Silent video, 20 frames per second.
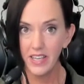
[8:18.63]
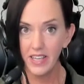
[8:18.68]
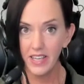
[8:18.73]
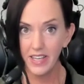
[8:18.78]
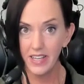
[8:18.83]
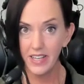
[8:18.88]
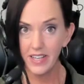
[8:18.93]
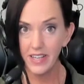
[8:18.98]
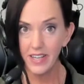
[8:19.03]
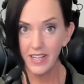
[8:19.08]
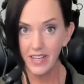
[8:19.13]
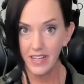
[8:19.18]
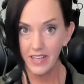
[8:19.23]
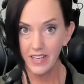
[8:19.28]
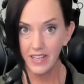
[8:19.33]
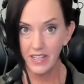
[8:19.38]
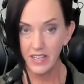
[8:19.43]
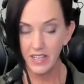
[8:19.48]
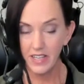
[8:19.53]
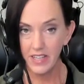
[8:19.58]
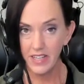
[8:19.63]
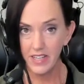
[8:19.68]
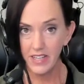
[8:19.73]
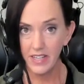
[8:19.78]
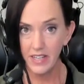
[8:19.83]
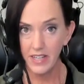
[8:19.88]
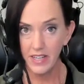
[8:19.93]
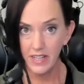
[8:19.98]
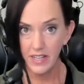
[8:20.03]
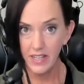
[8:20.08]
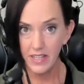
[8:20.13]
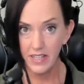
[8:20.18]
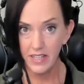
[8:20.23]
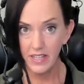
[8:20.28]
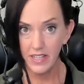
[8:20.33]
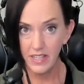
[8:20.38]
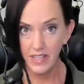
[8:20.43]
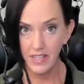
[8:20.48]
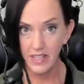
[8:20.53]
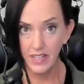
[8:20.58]
He, he,
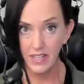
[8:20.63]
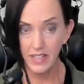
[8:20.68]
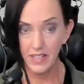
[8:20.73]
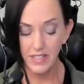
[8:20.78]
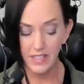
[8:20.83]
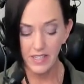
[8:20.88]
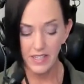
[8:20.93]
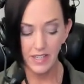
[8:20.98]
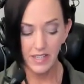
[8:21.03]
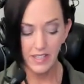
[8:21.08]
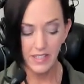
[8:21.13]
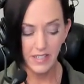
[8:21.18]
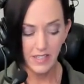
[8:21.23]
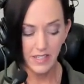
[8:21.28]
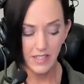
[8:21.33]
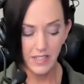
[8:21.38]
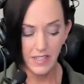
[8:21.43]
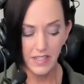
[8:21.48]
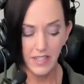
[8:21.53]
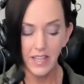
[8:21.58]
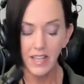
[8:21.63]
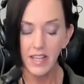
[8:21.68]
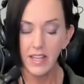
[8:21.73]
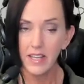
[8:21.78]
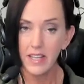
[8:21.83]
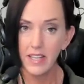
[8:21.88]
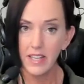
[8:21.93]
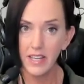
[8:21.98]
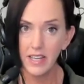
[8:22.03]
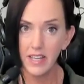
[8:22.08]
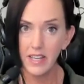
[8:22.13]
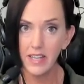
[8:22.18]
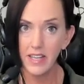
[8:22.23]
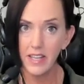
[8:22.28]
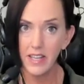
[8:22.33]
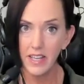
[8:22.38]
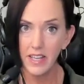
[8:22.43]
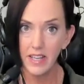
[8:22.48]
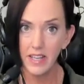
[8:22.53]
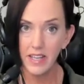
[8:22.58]
he, he,
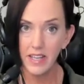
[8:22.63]
he,